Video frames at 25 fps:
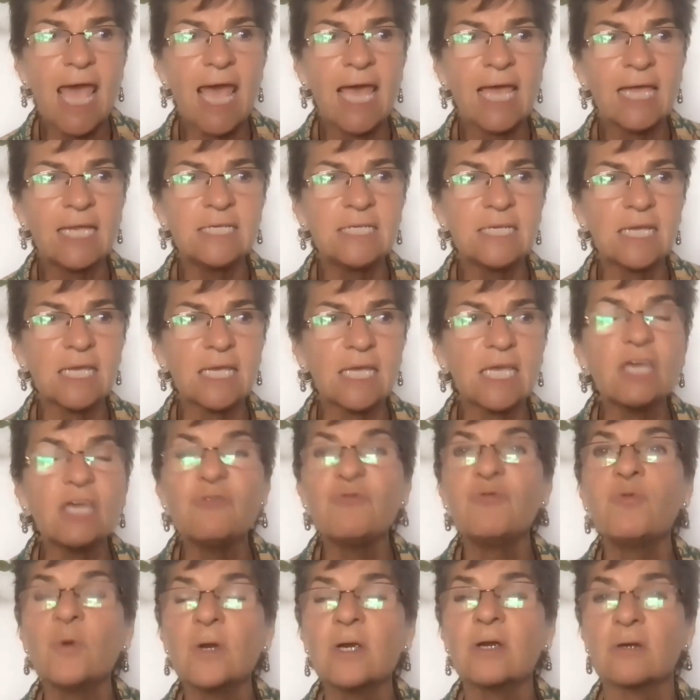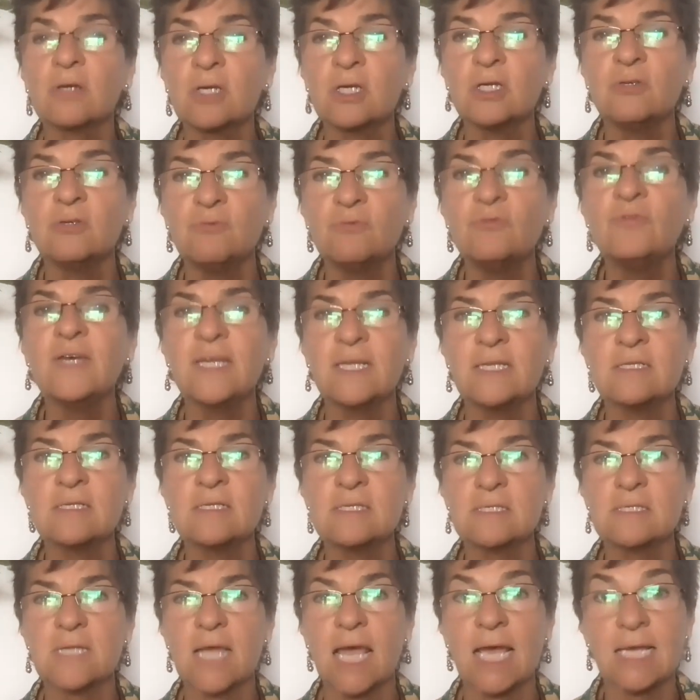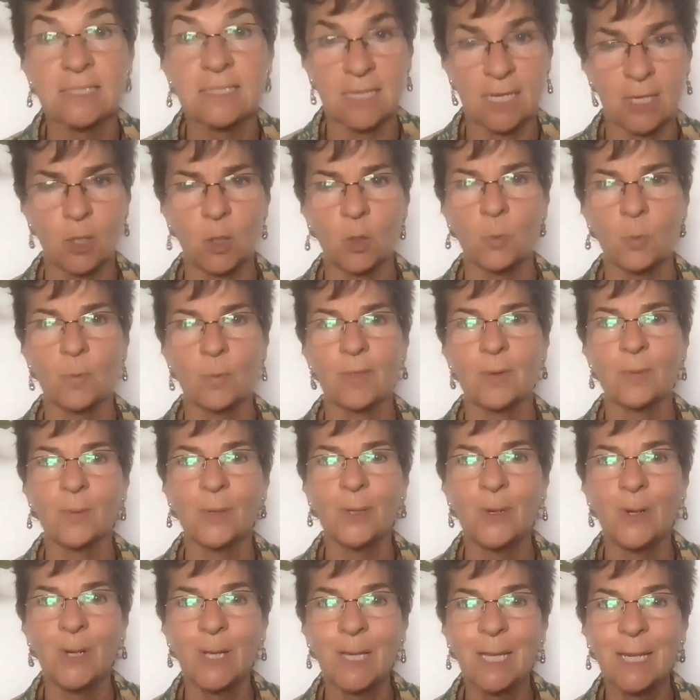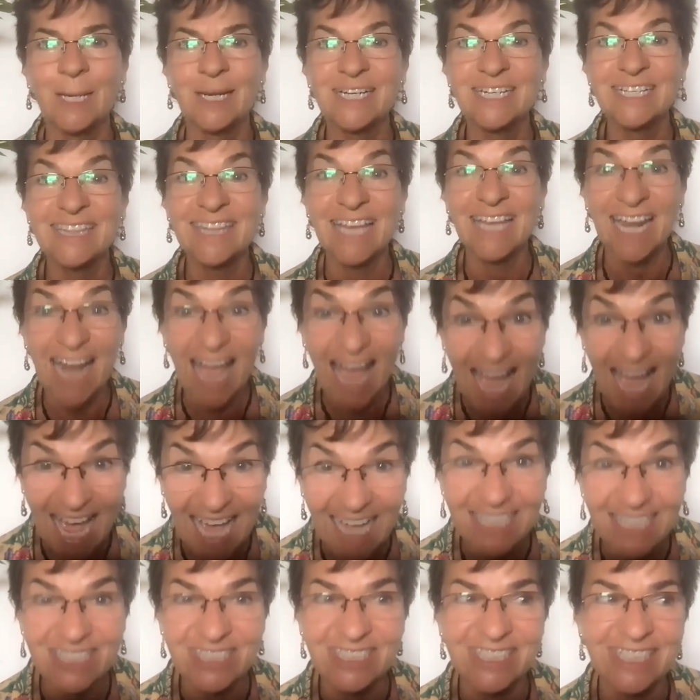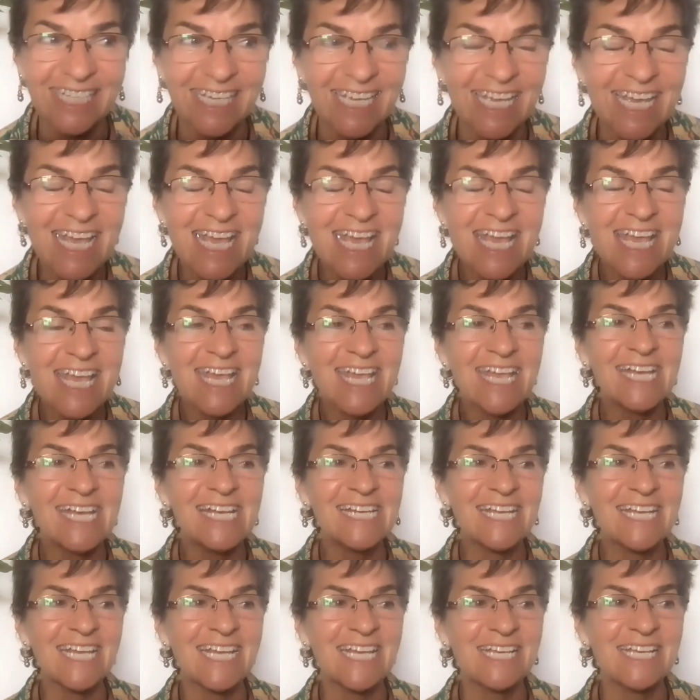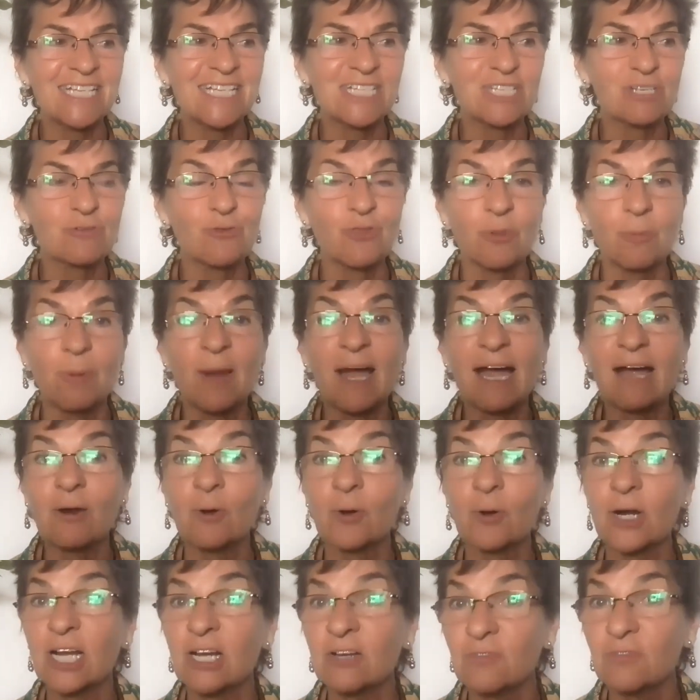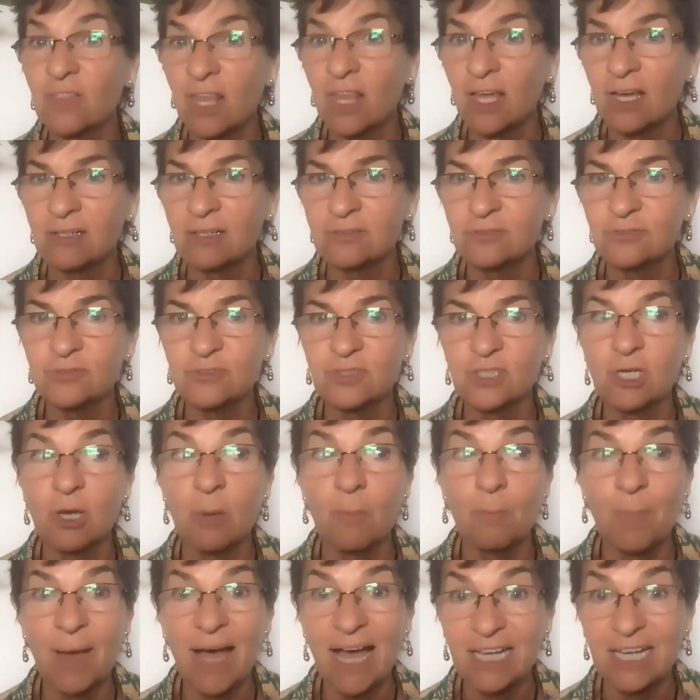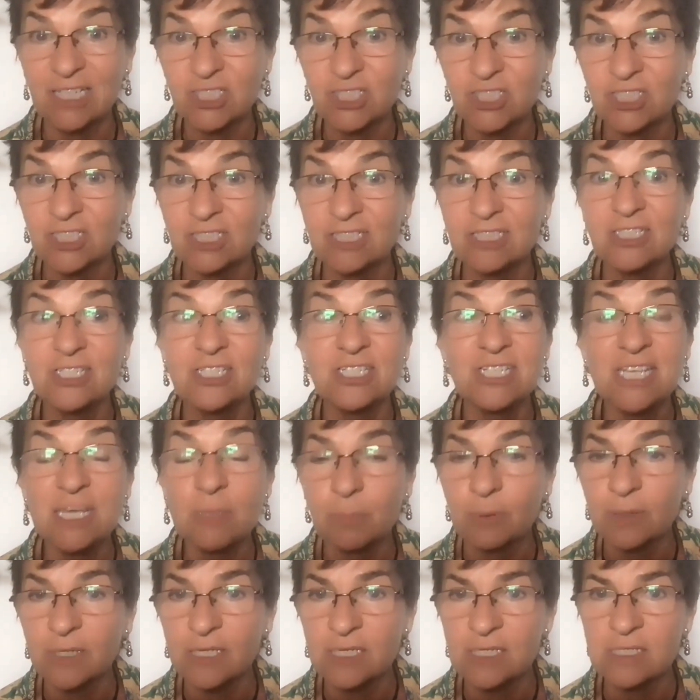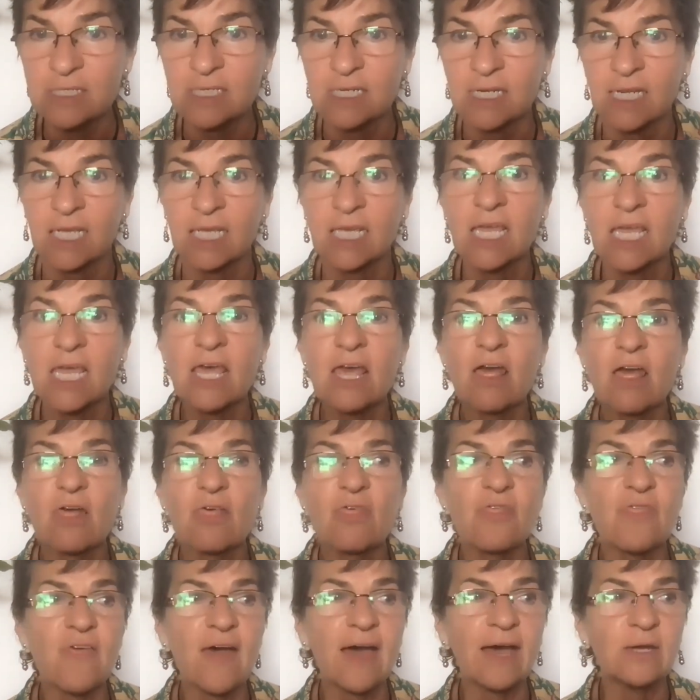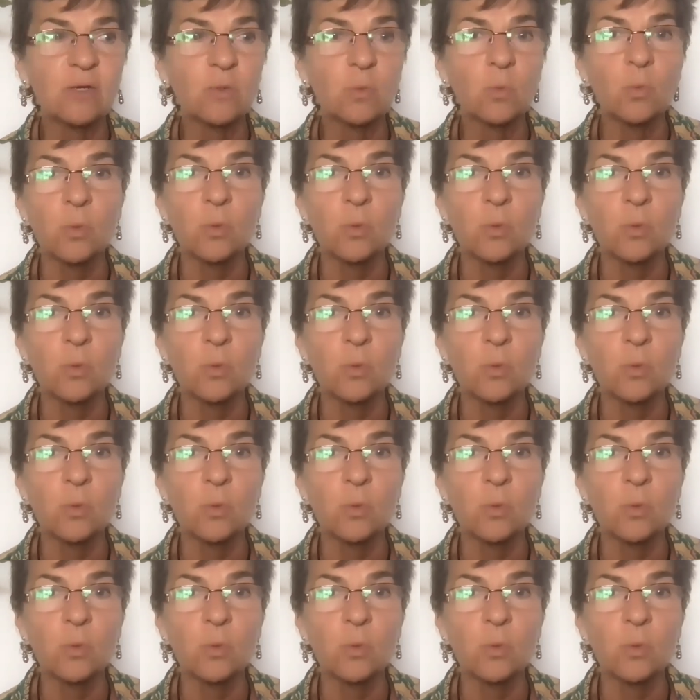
And if we are convinced, as I hope that we all are, that actually it is through the power of love, compassion, deep listening, that